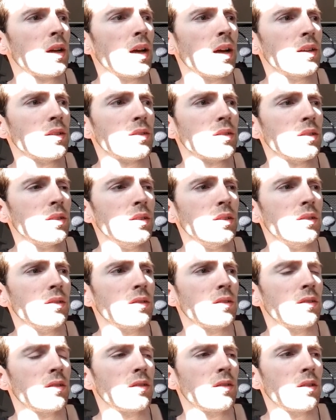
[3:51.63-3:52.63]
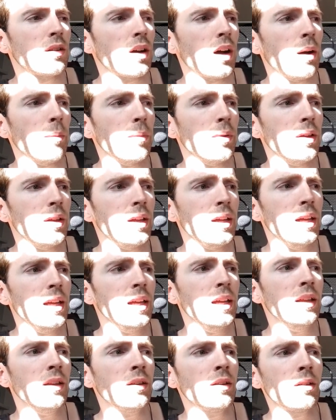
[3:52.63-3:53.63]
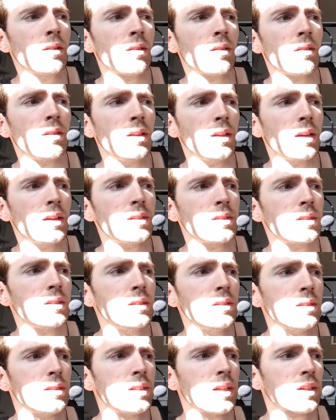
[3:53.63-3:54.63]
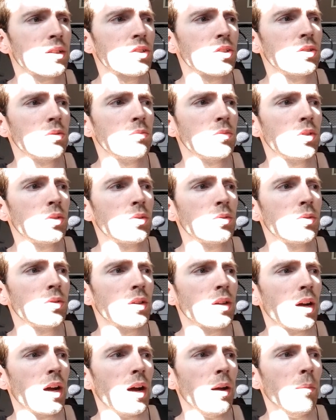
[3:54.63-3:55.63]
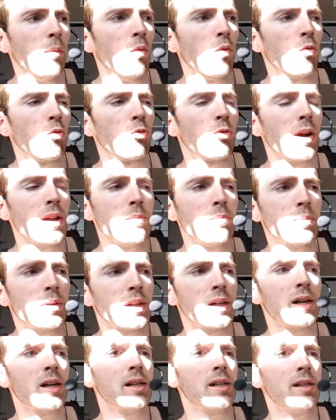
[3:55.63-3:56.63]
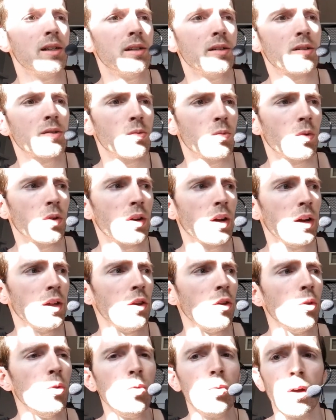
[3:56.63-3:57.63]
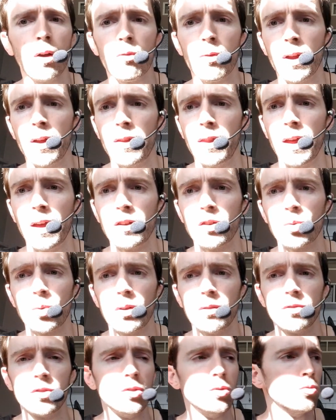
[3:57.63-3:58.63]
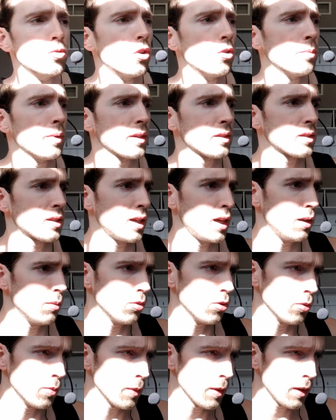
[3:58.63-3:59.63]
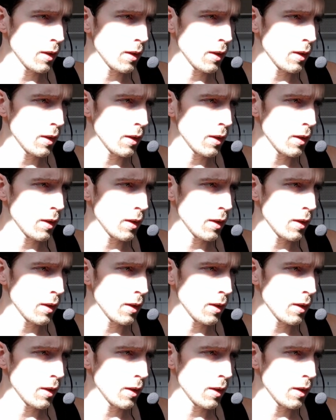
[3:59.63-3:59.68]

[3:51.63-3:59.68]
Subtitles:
I'm in the AC detection mode. I'm right behind where I knew I ran that 12-2 Romex cable.